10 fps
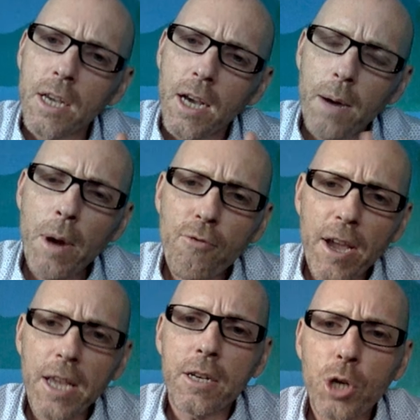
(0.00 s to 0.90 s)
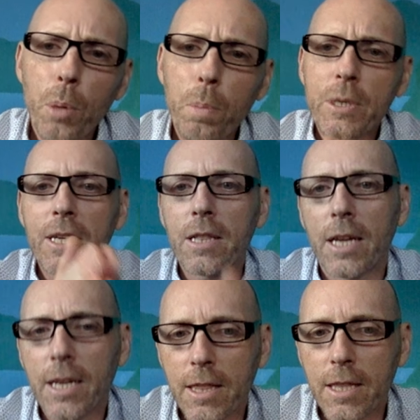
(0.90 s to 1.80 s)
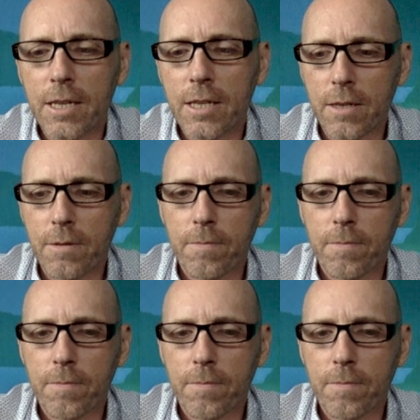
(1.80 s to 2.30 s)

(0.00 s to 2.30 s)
Am I right interpreting it like this?